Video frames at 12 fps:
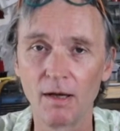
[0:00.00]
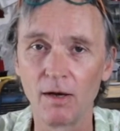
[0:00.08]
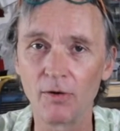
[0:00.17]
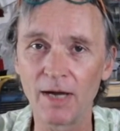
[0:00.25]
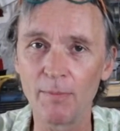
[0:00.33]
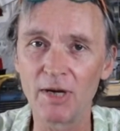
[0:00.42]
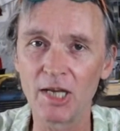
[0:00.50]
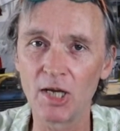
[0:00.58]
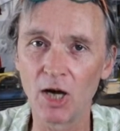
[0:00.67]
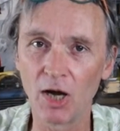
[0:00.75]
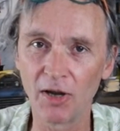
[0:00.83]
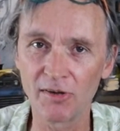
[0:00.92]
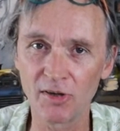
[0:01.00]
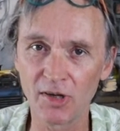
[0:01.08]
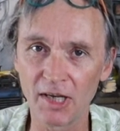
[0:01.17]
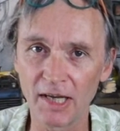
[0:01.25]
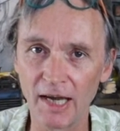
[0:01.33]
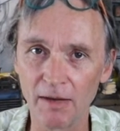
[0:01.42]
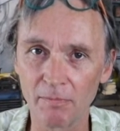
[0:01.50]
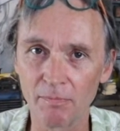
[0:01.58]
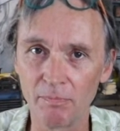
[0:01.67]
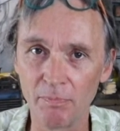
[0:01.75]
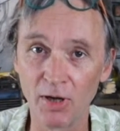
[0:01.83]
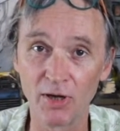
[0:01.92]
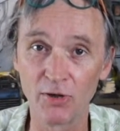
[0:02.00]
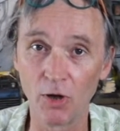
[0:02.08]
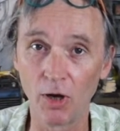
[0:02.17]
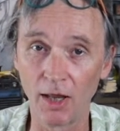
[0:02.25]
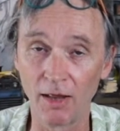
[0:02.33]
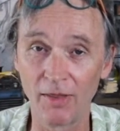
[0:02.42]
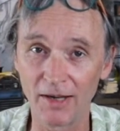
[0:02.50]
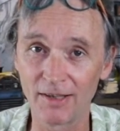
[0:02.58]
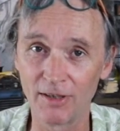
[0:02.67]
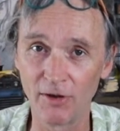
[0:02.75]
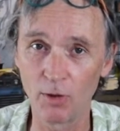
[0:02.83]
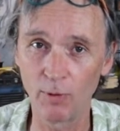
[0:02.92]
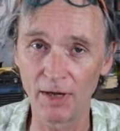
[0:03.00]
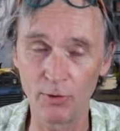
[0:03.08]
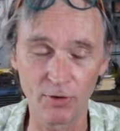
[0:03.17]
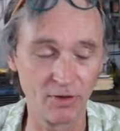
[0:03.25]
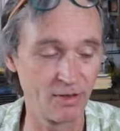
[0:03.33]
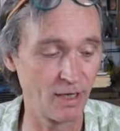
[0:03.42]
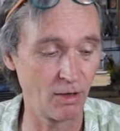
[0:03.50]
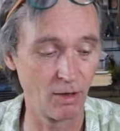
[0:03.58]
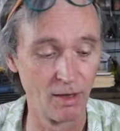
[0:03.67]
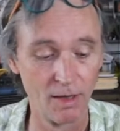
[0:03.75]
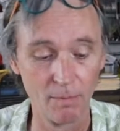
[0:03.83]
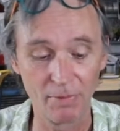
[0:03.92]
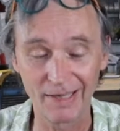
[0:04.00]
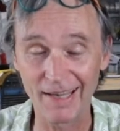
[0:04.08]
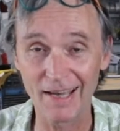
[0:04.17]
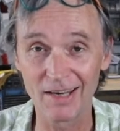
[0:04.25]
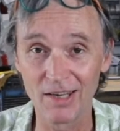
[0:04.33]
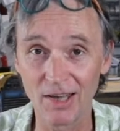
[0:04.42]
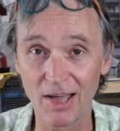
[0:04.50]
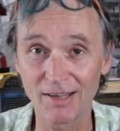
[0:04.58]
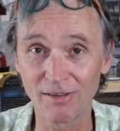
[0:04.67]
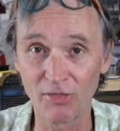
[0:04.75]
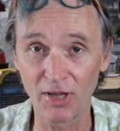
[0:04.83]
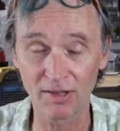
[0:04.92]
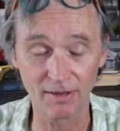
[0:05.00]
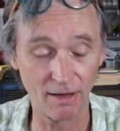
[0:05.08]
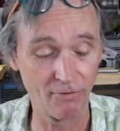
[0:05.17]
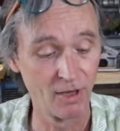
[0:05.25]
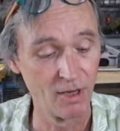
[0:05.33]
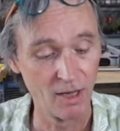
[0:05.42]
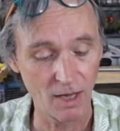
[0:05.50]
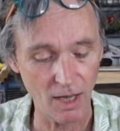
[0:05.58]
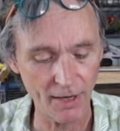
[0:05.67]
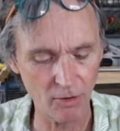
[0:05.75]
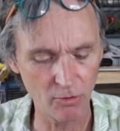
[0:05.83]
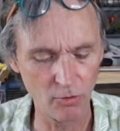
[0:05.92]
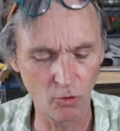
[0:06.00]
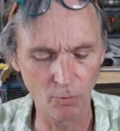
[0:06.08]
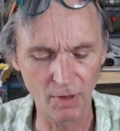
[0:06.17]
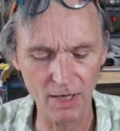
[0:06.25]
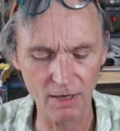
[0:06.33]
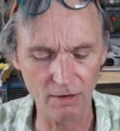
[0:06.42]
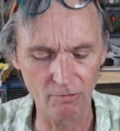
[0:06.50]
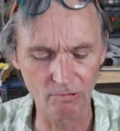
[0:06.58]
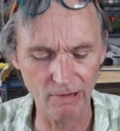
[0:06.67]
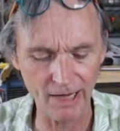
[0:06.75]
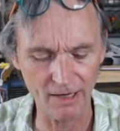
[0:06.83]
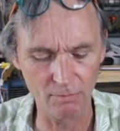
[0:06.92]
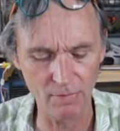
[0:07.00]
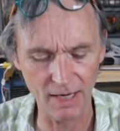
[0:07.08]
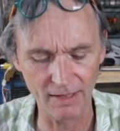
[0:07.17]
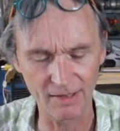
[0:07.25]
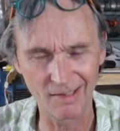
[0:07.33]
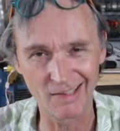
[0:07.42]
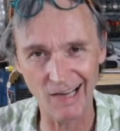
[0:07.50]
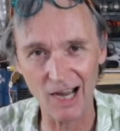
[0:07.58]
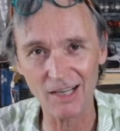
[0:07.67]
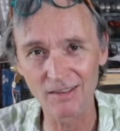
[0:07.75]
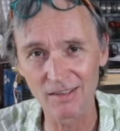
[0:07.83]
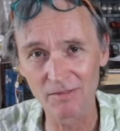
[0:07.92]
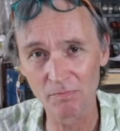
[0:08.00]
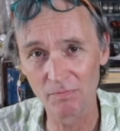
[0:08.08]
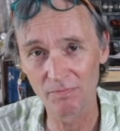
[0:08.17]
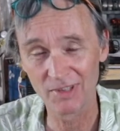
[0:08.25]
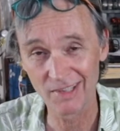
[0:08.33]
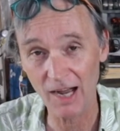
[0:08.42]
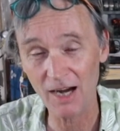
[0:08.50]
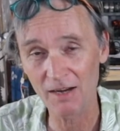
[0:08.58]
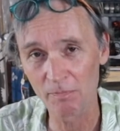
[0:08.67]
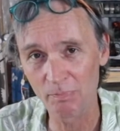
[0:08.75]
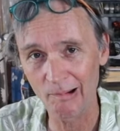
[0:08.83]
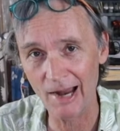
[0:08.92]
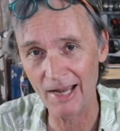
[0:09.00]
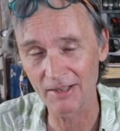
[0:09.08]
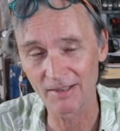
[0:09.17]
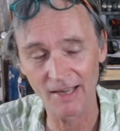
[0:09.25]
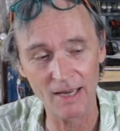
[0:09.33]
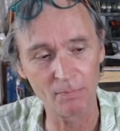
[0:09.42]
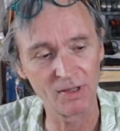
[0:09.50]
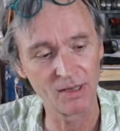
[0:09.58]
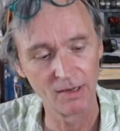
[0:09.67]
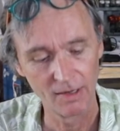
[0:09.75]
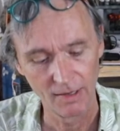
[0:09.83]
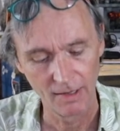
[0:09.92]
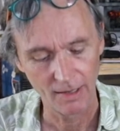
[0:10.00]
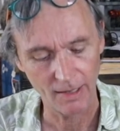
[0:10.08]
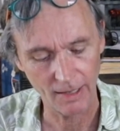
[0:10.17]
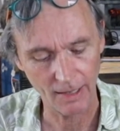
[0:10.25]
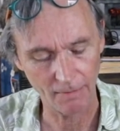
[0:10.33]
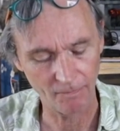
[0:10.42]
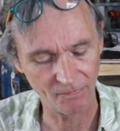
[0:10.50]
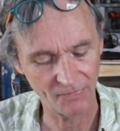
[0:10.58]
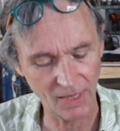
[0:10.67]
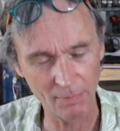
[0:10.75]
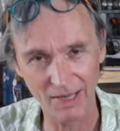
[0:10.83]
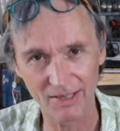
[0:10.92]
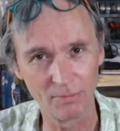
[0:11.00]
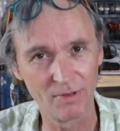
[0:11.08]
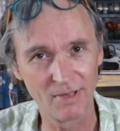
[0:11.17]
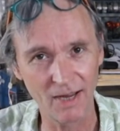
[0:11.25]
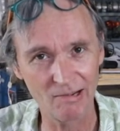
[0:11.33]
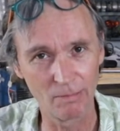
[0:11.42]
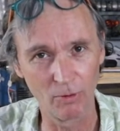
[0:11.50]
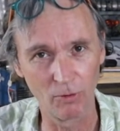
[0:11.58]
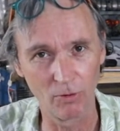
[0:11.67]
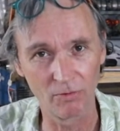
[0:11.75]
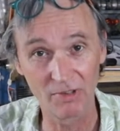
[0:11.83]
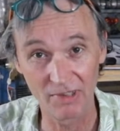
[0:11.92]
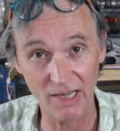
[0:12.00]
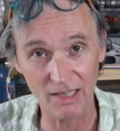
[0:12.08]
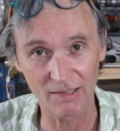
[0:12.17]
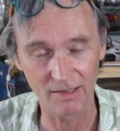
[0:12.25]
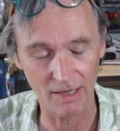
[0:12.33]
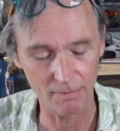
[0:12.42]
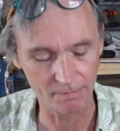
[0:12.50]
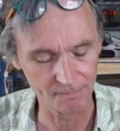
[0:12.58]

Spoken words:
look how many yards you're going to get per dollar. That's the only way you can tell. But get nice thick stuff. I don't normally recommend duck brand tapes. They make some terrible duct tape,